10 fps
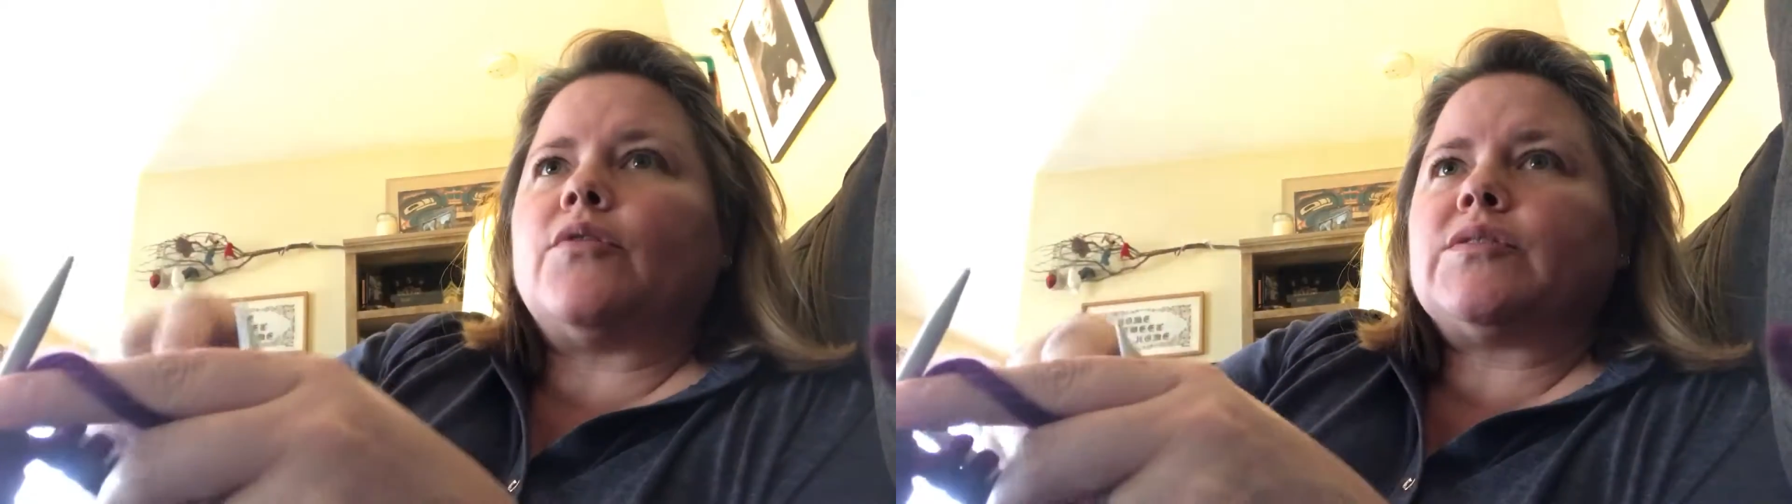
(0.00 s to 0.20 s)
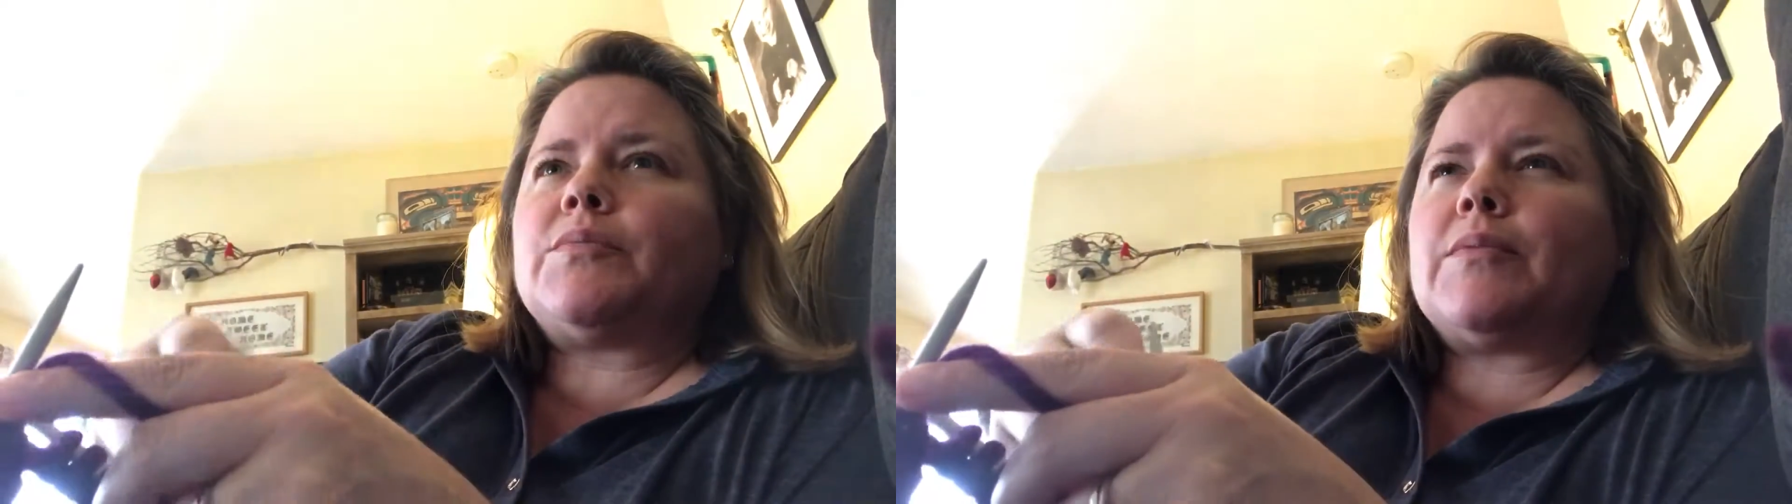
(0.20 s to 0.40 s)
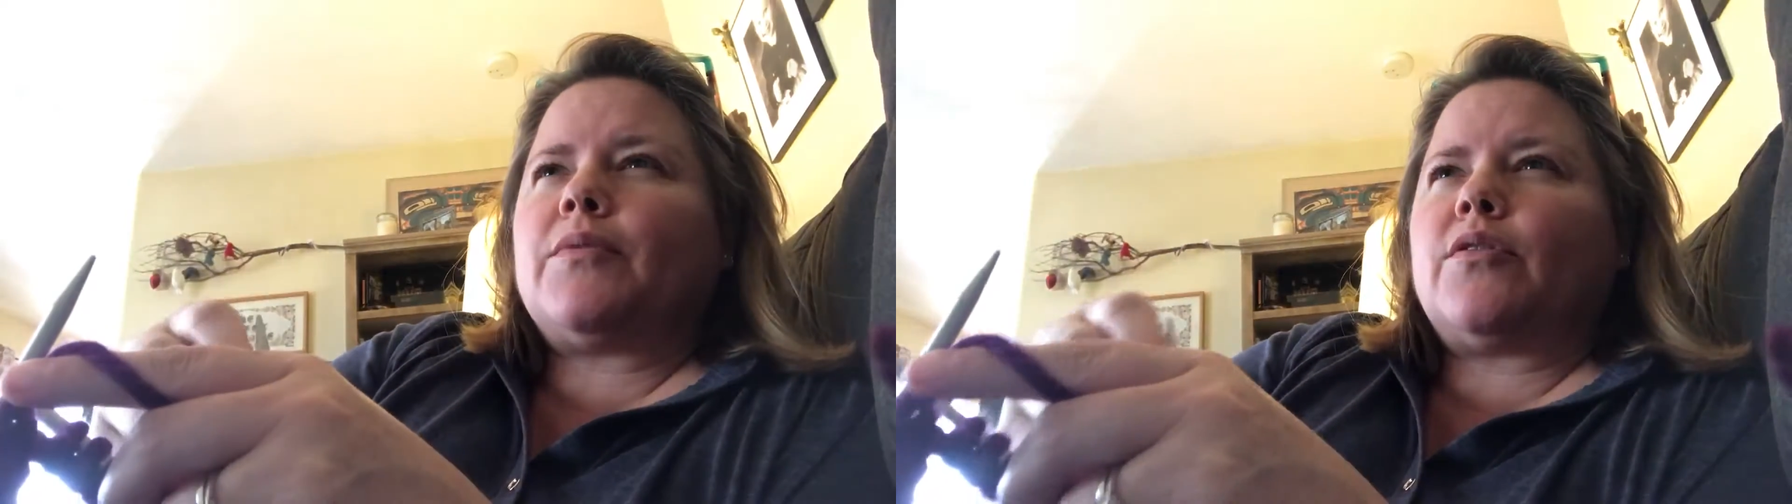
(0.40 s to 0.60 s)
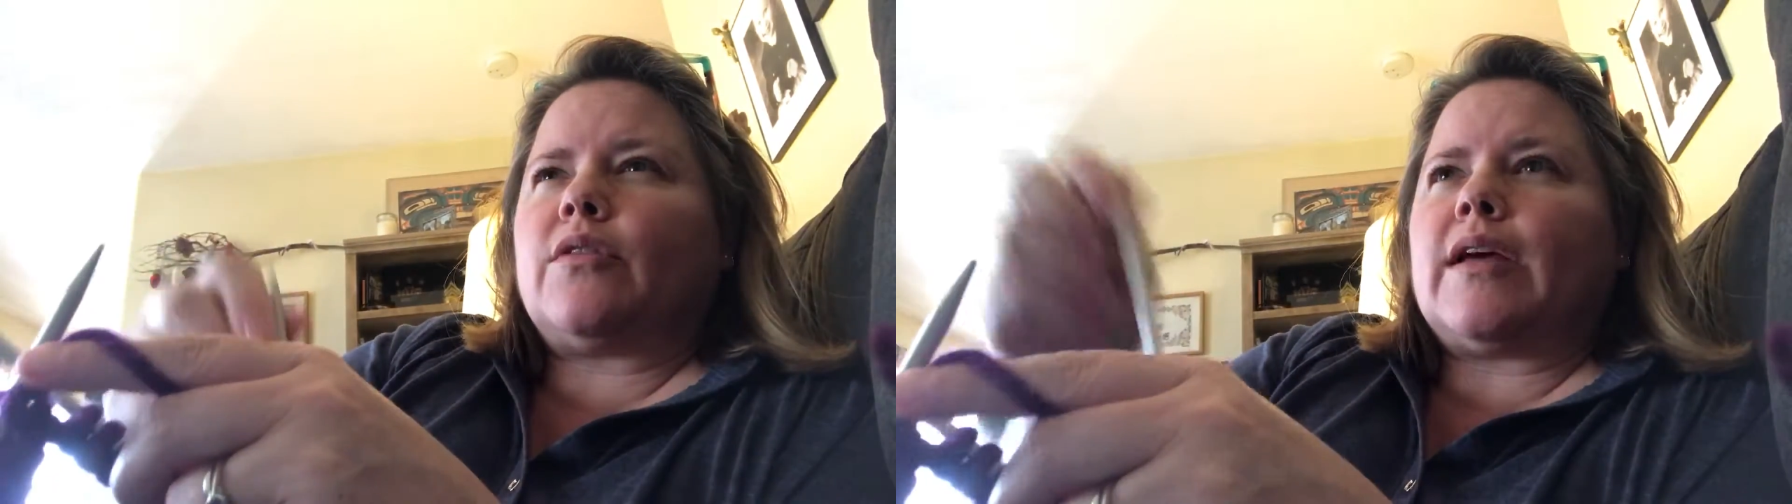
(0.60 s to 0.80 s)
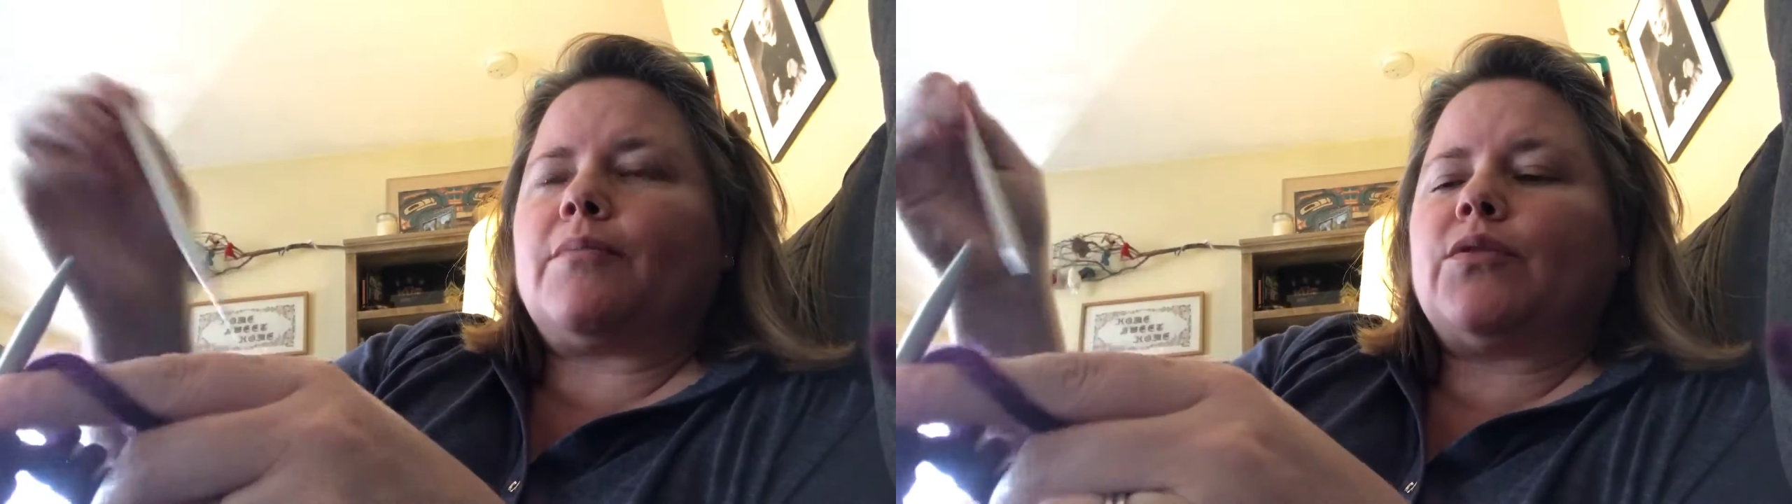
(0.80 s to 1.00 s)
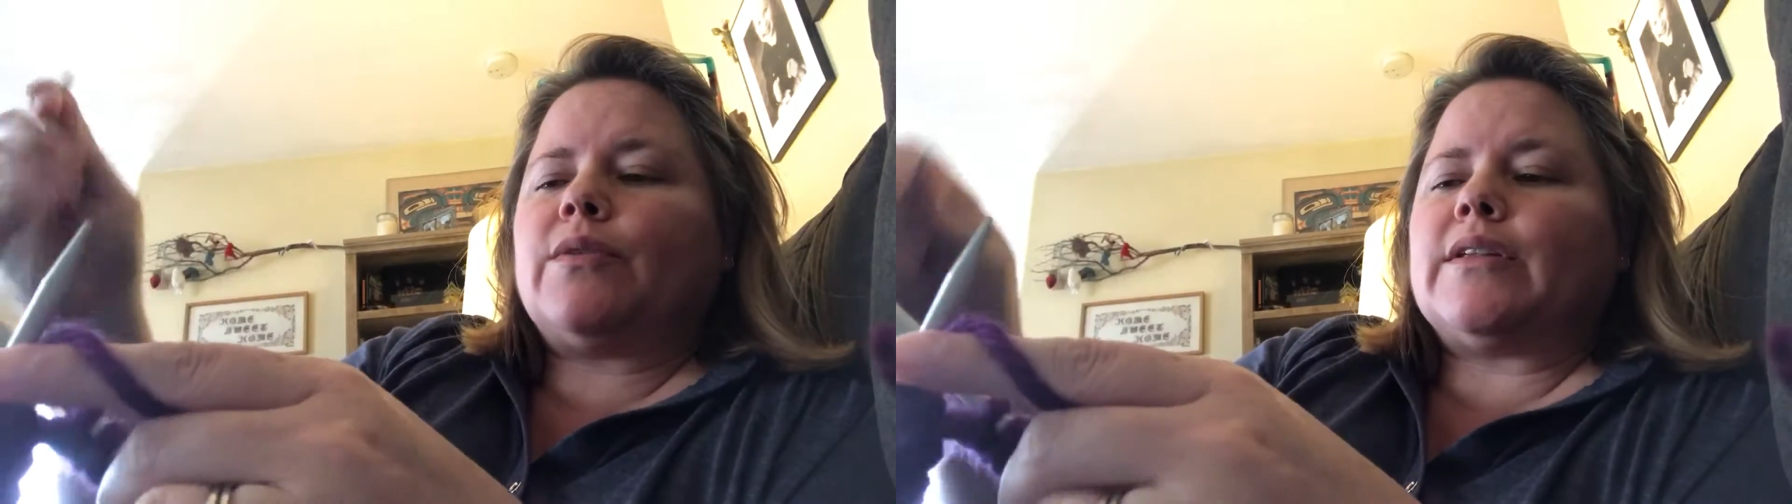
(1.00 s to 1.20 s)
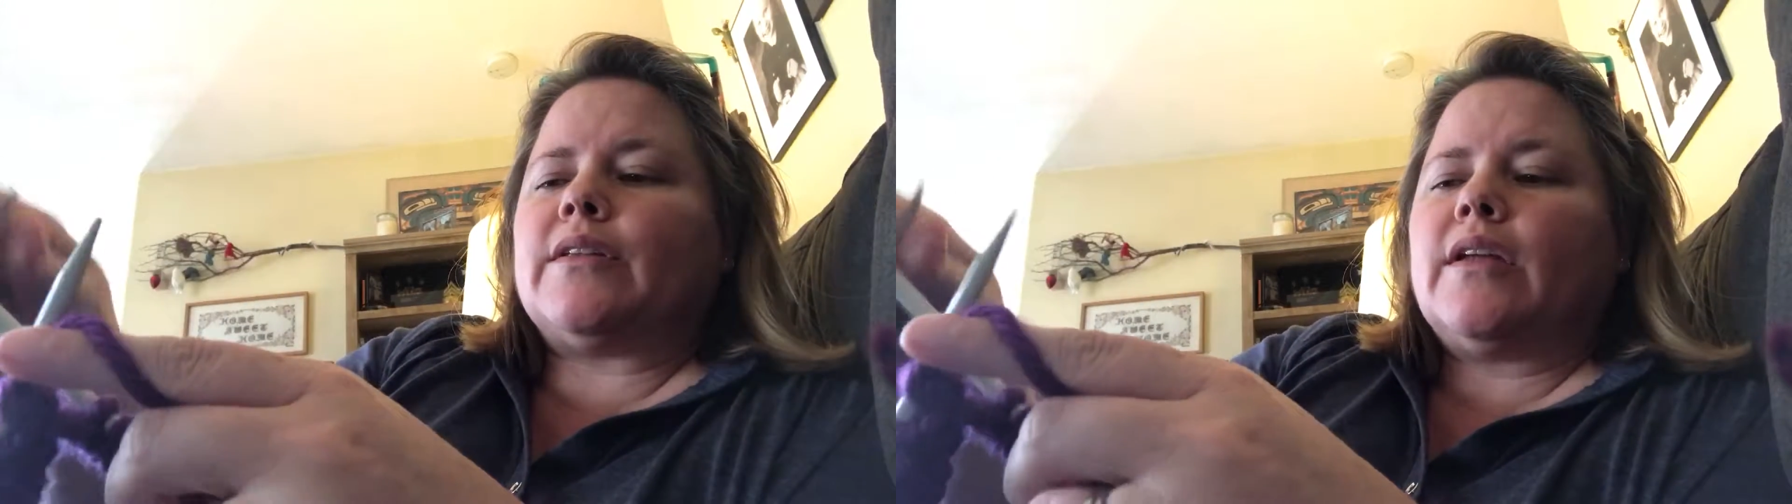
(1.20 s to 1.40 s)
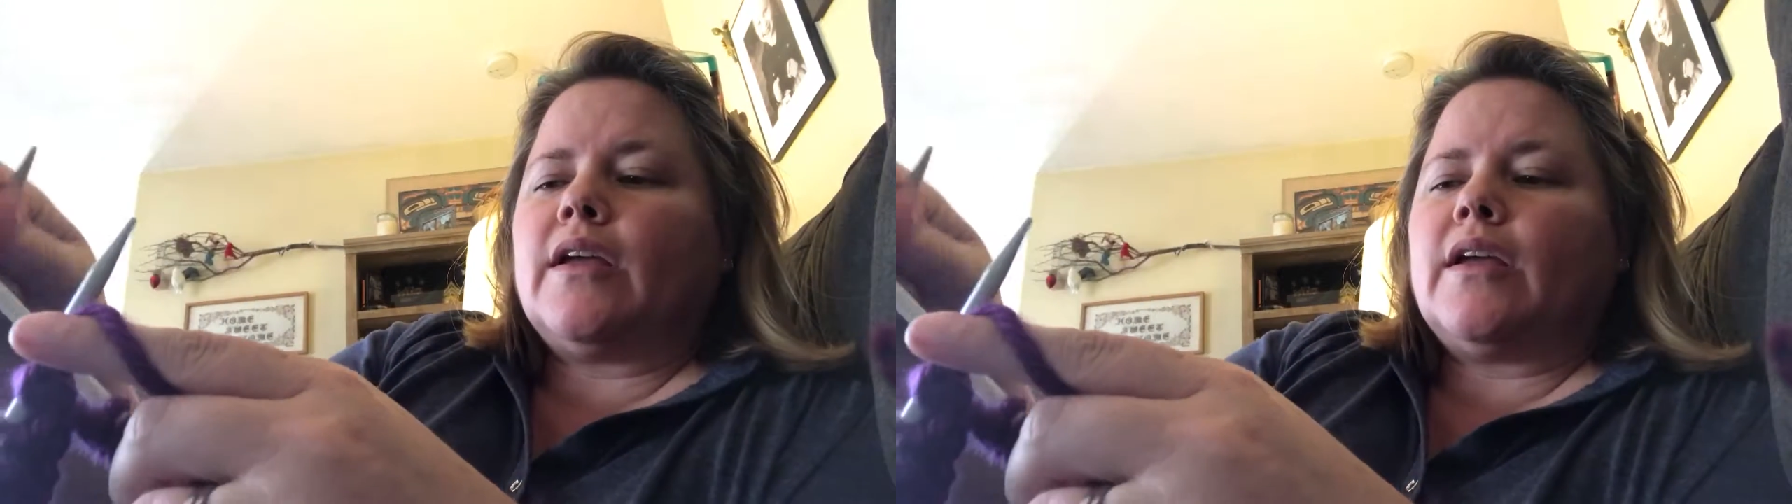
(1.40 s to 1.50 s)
Most people are like between